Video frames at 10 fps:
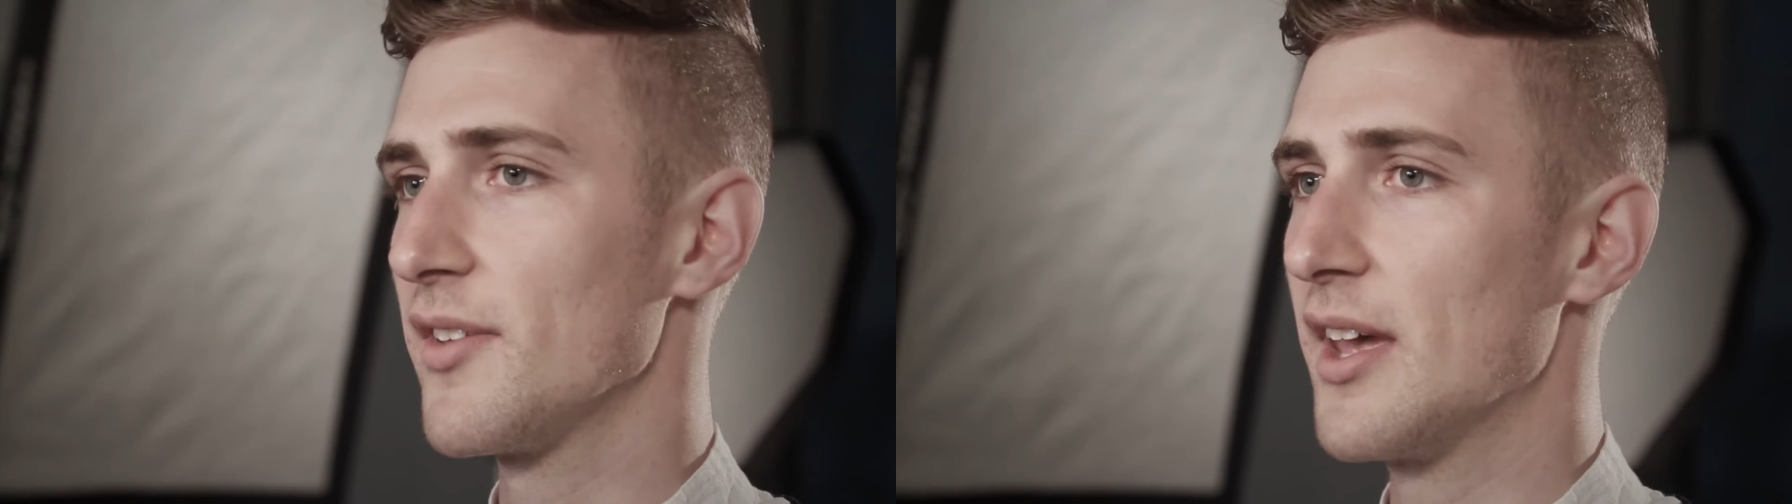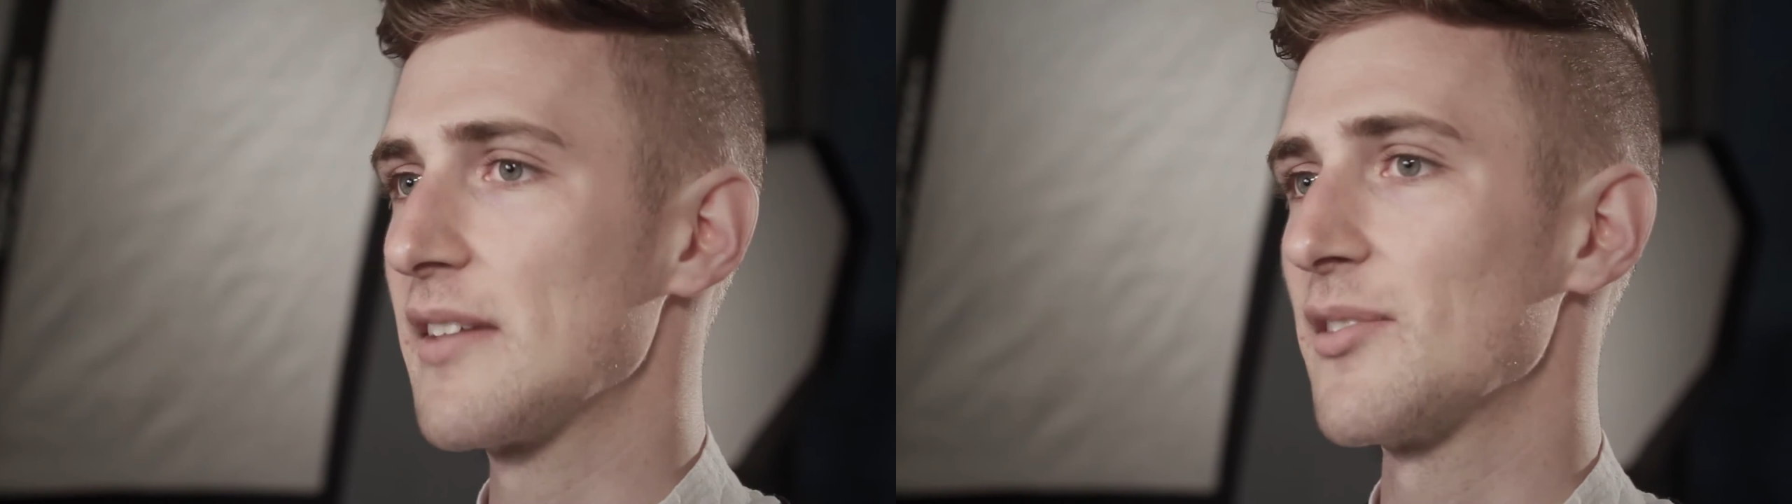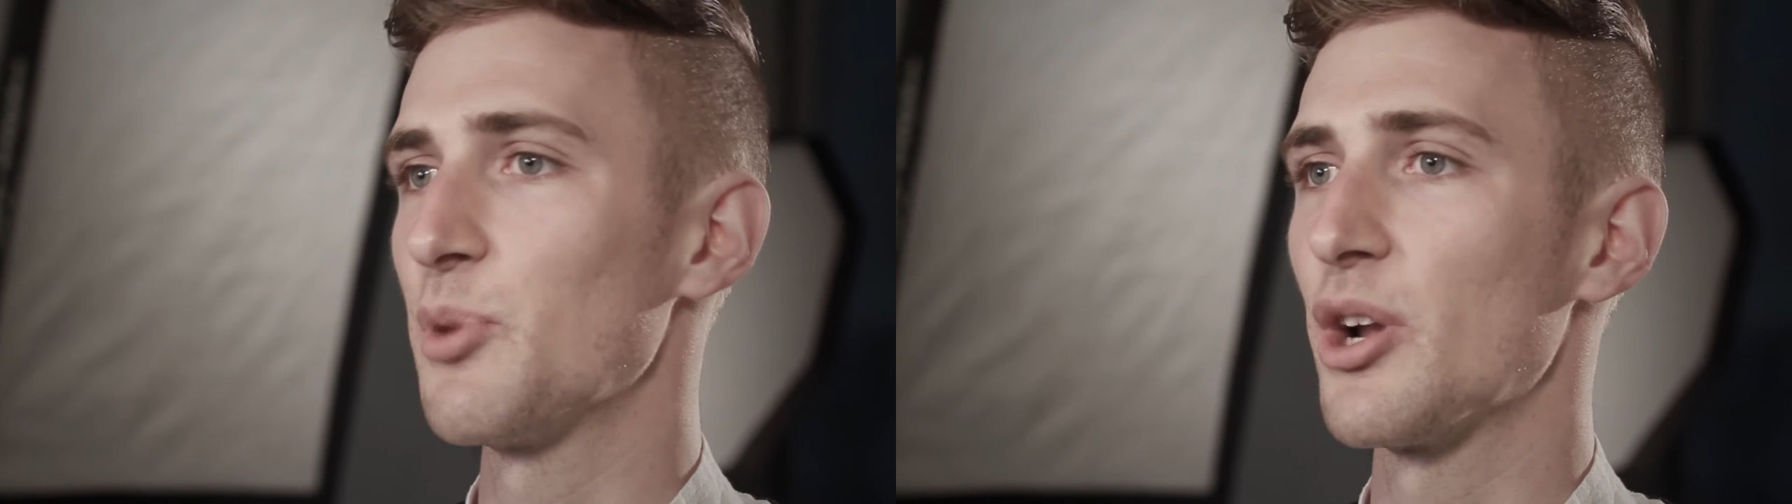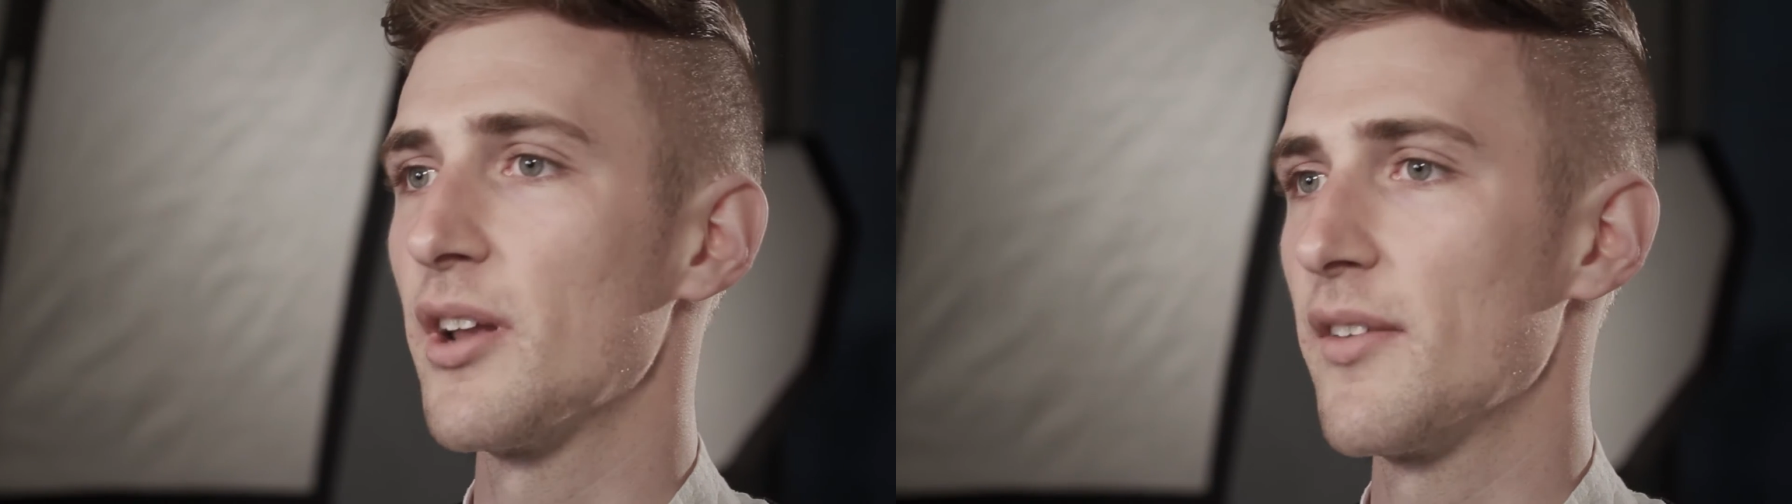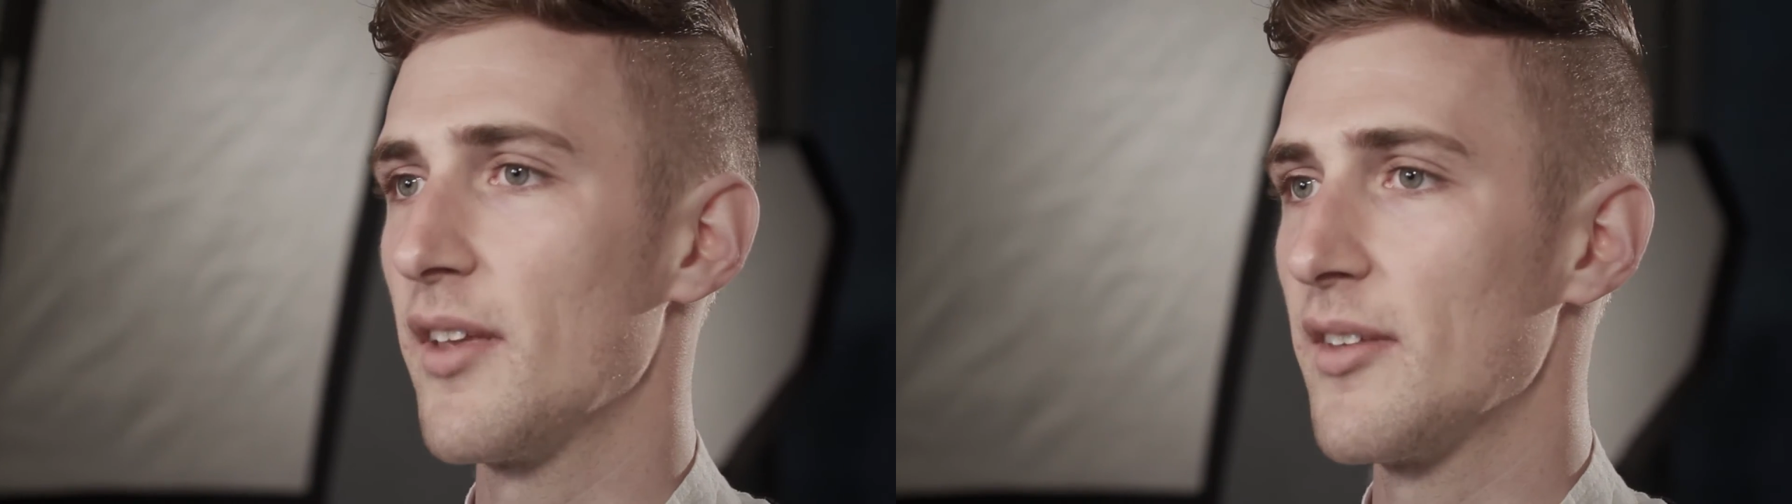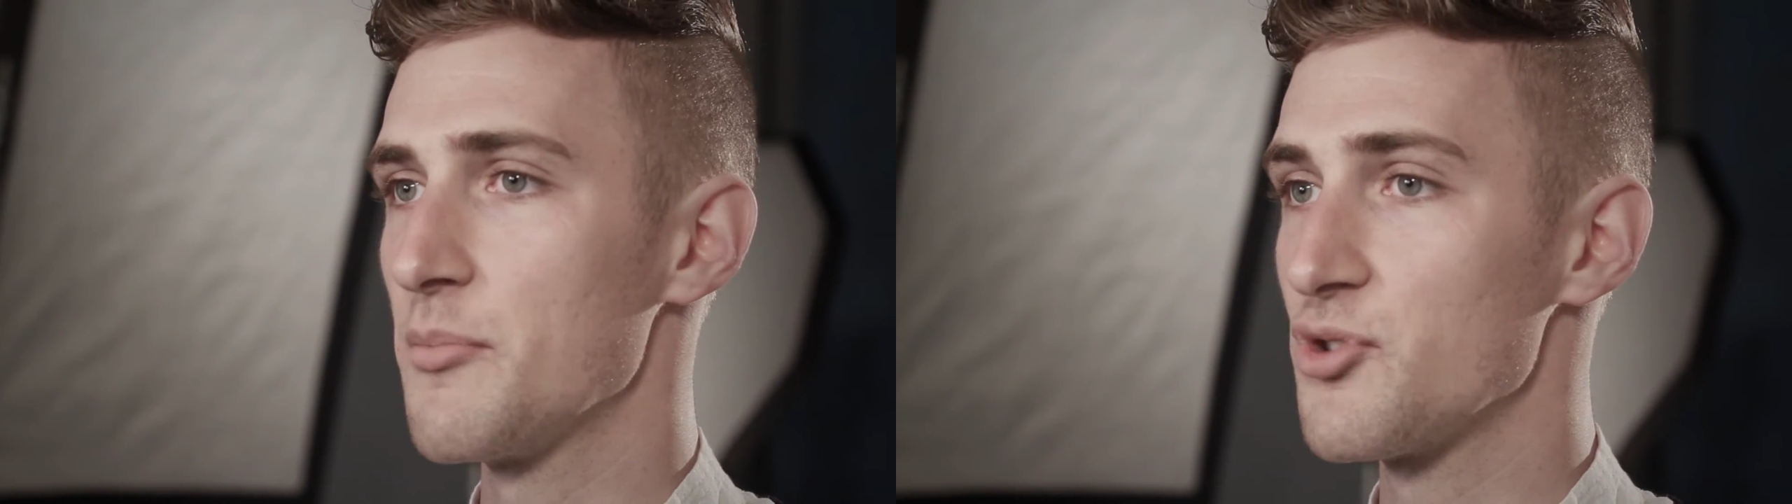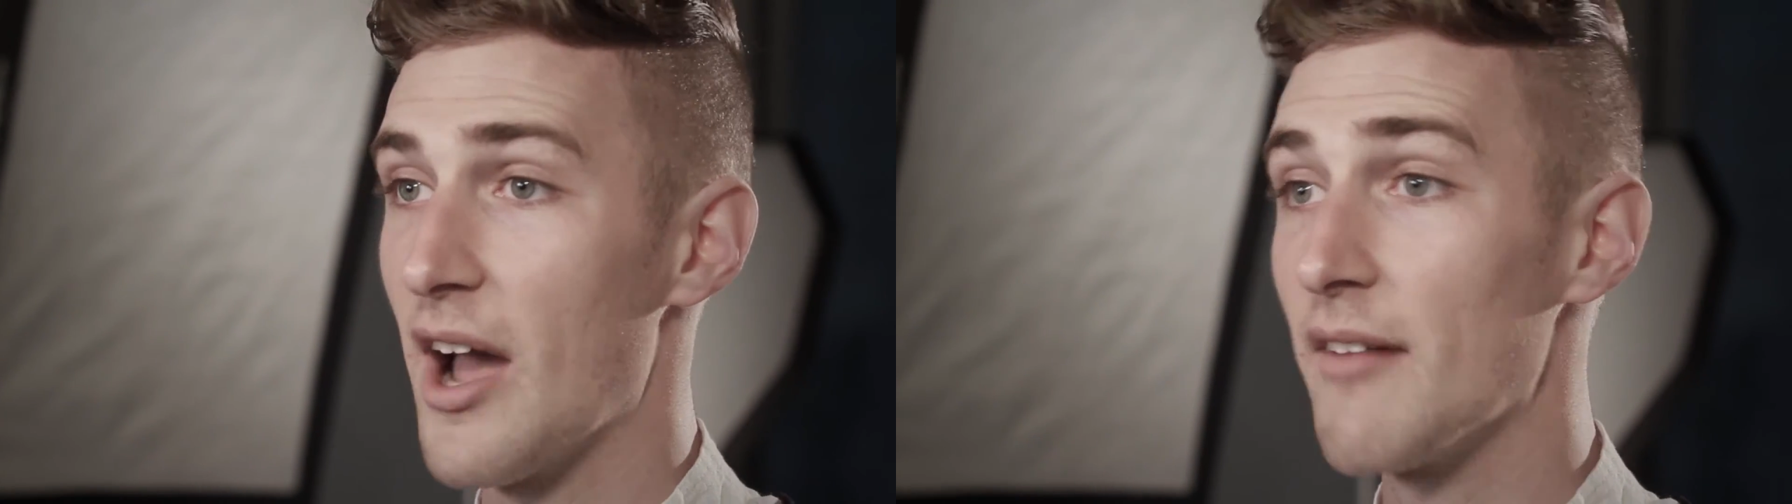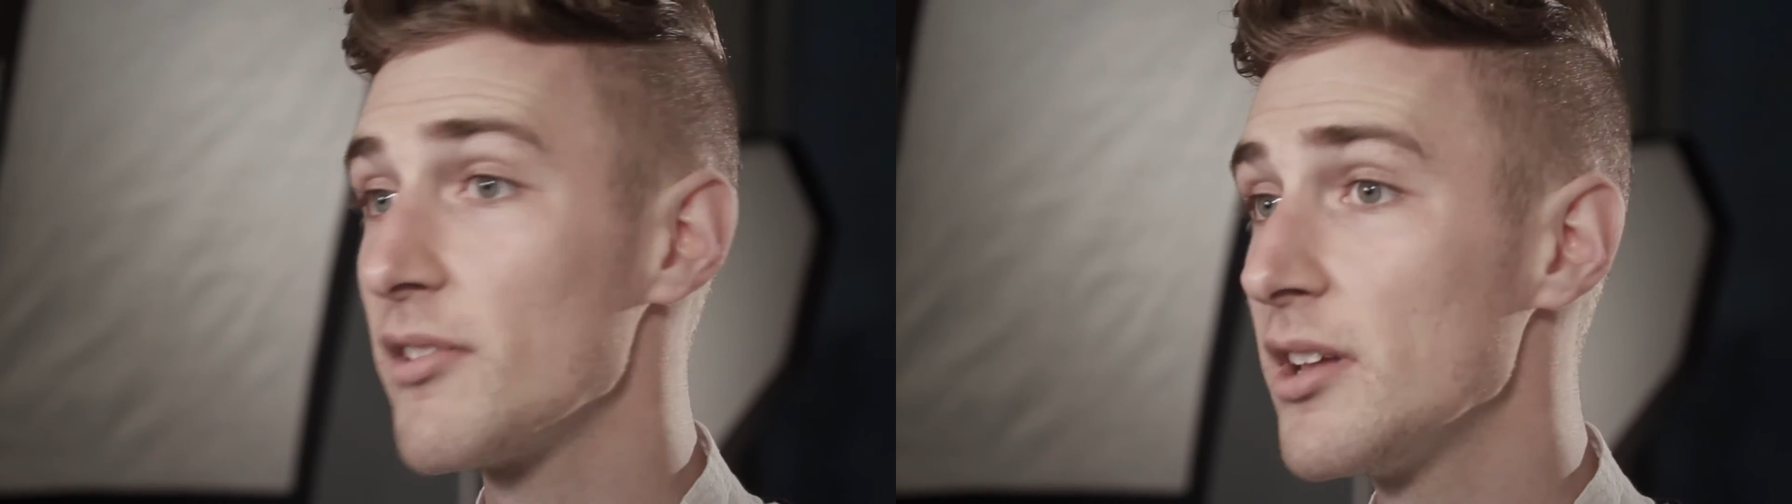I experience as I'm
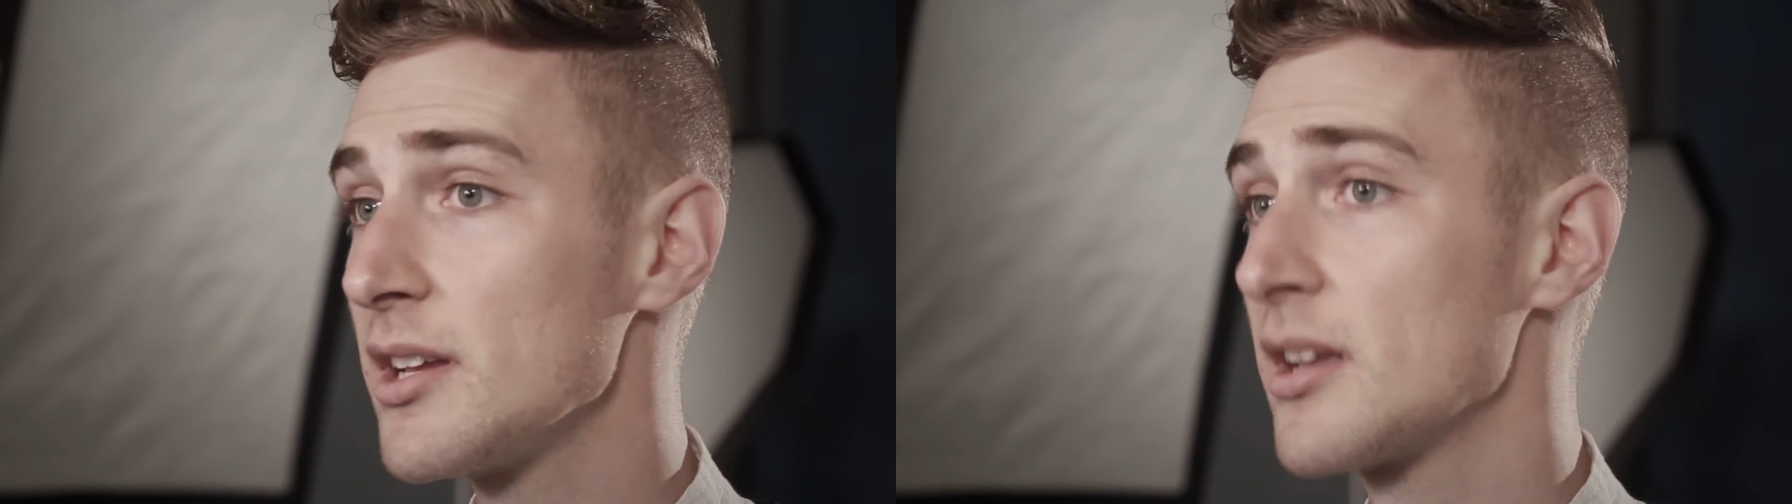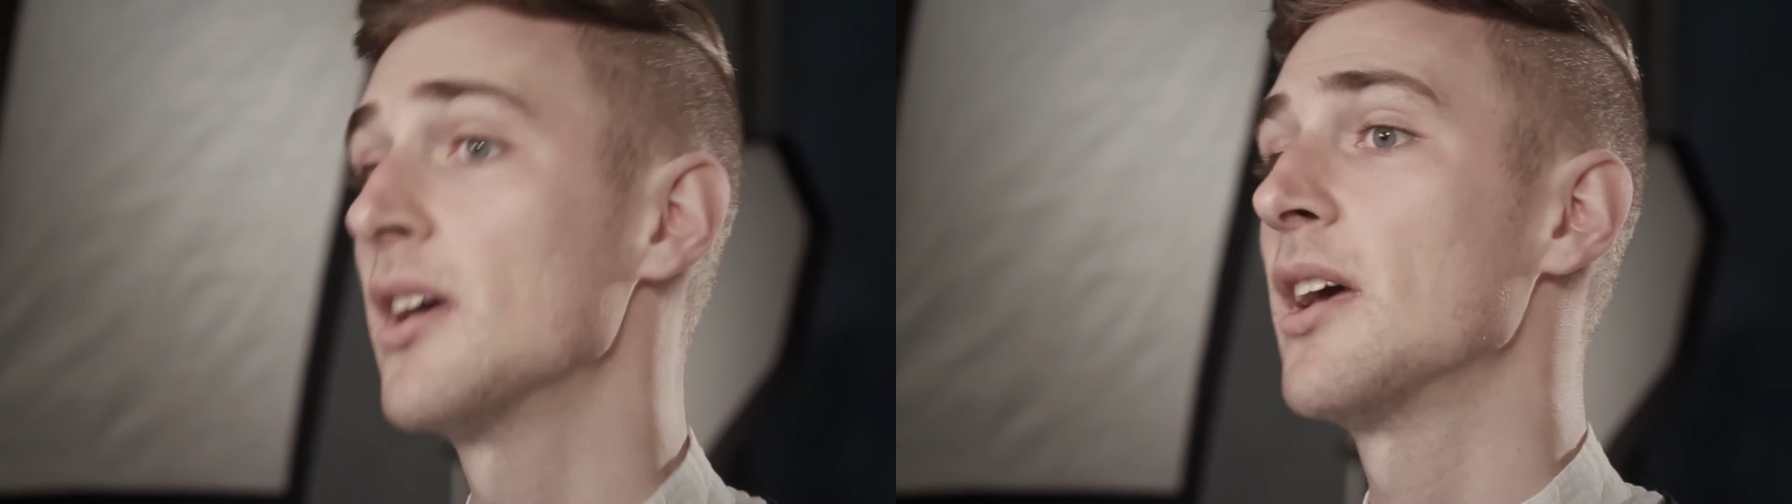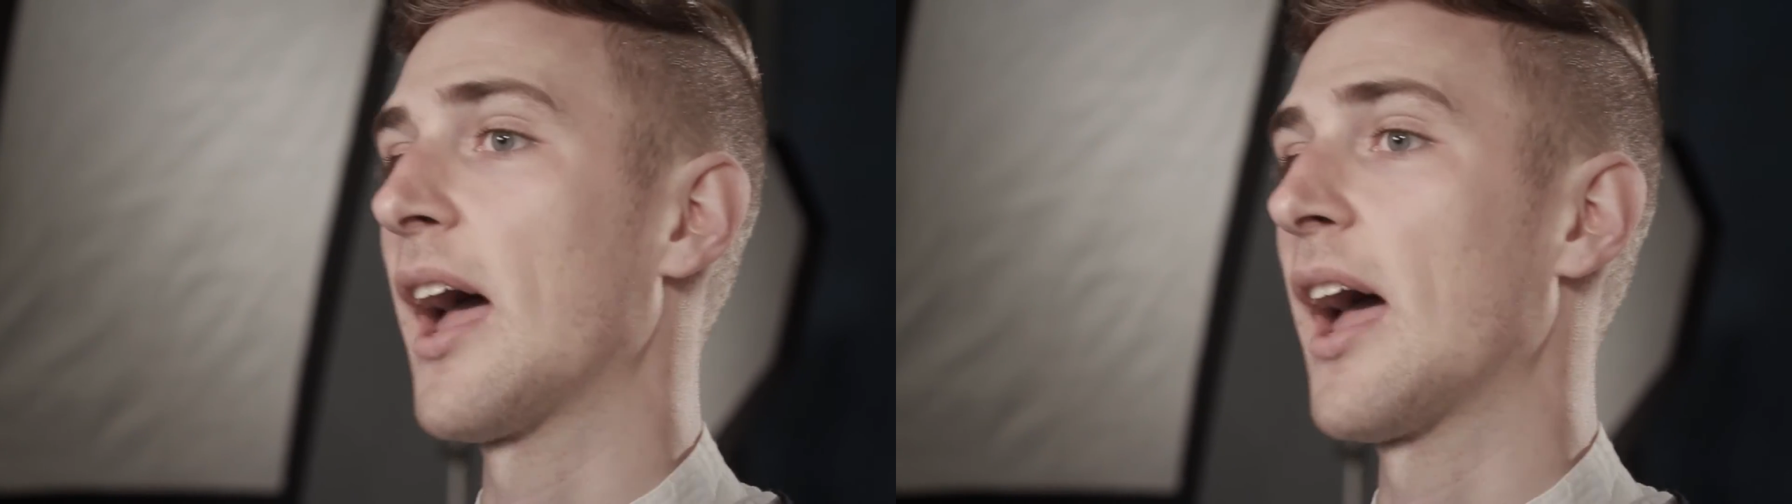traveling,